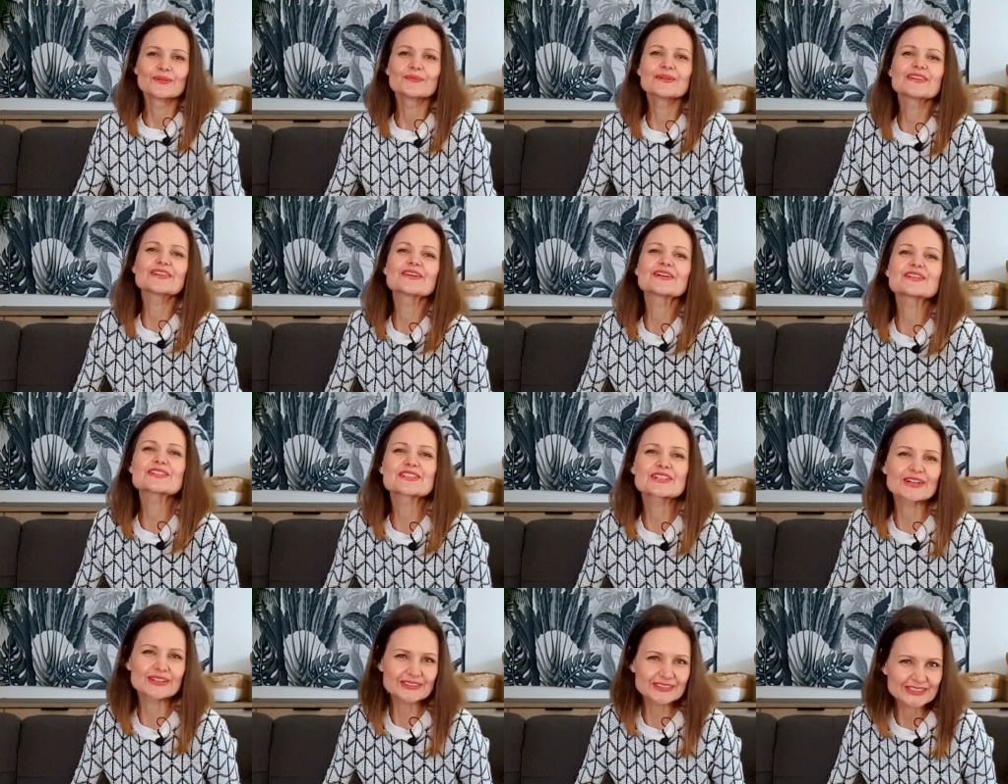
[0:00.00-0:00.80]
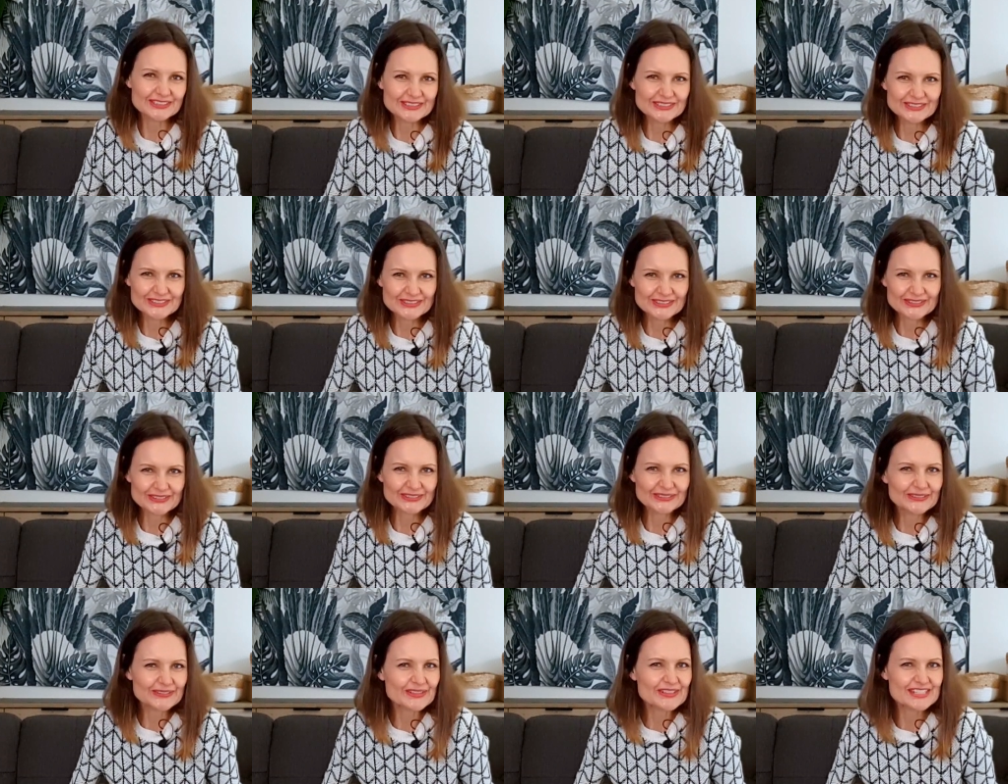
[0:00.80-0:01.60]
With those Goldendoodle
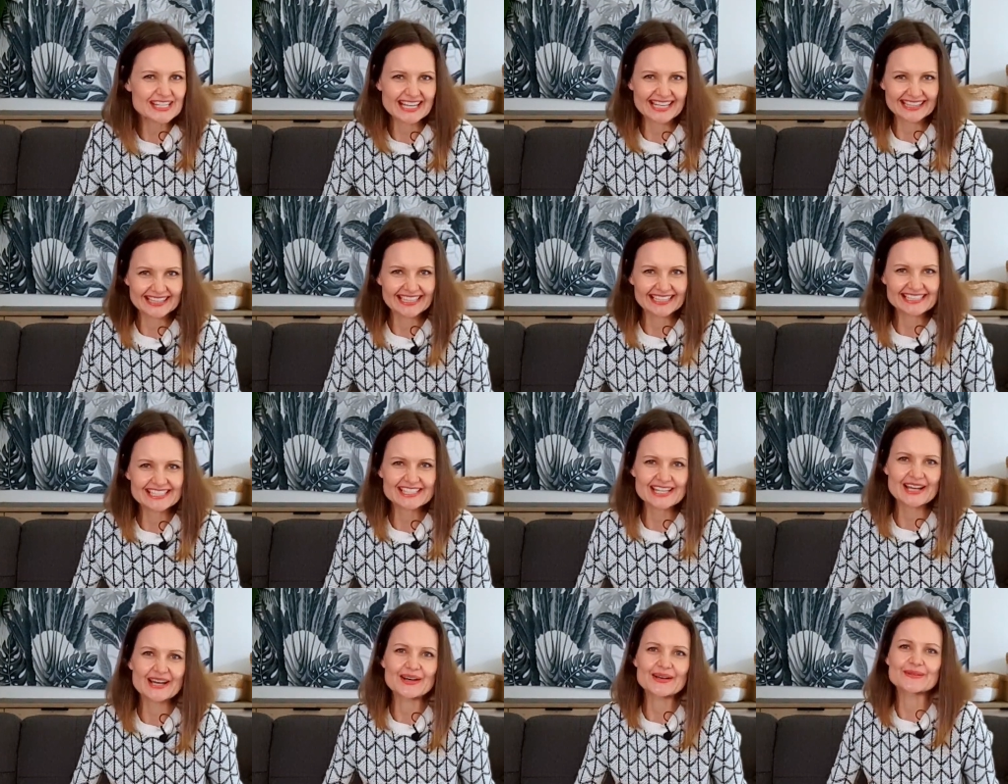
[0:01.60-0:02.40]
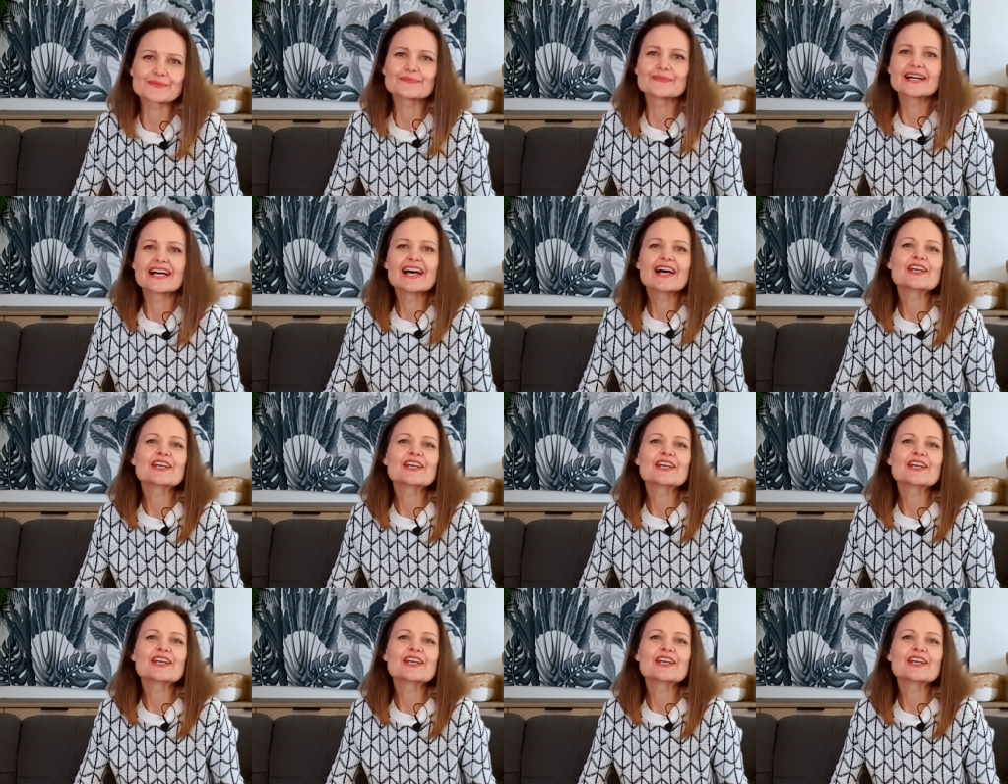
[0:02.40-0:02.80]
looks and that charm,